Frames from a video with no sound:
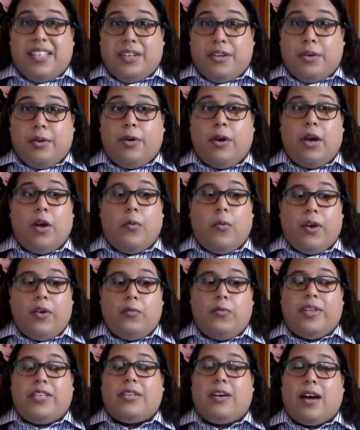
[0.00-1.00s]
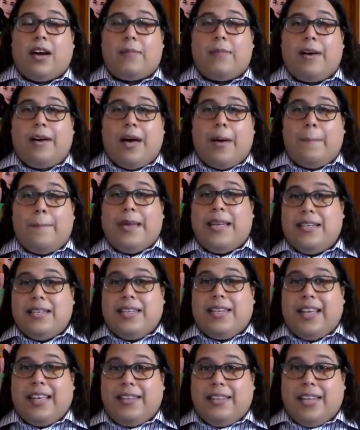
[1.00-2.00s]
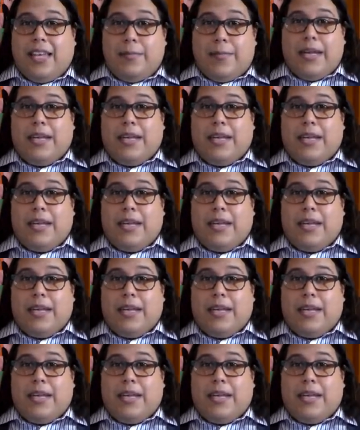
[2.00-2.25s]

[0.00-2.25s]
you when we talk about amending and the